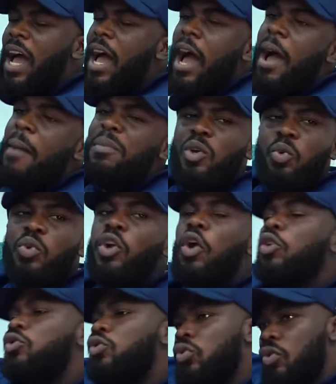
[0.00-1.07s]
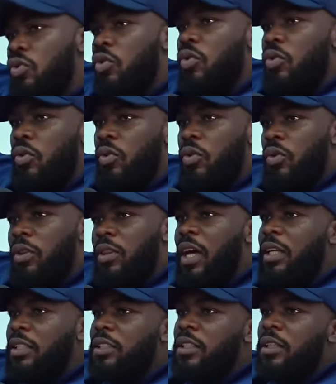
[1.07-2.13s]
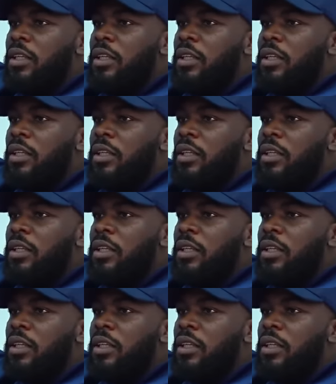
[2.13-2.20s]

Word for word: I mean, we ought to know that